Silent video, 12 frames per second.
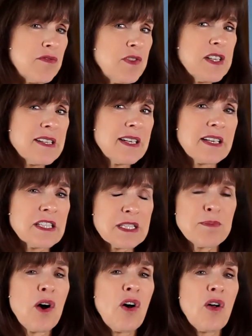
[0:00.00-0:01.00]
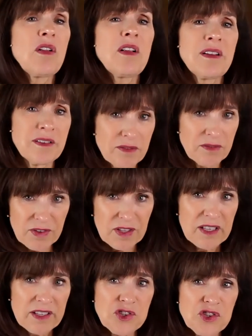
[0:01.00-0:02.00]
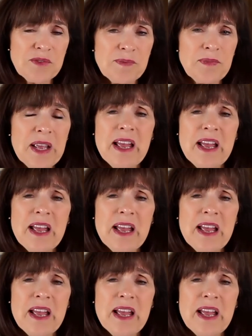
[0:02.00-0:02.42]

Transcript: visiting a small village.